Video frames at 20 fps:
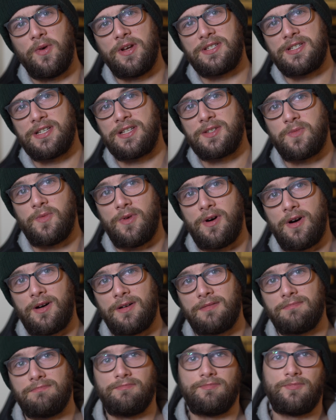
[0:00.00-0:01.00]
which is
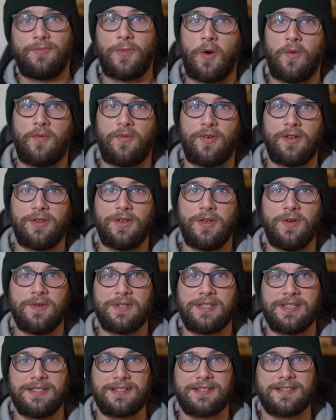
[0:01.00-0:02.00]
what Dolphin
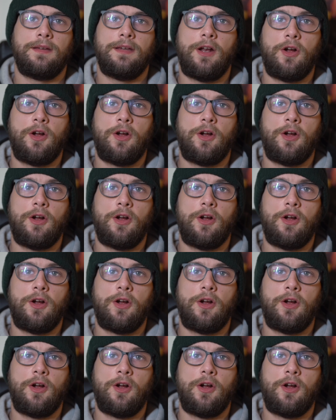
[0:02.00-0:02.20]
uses.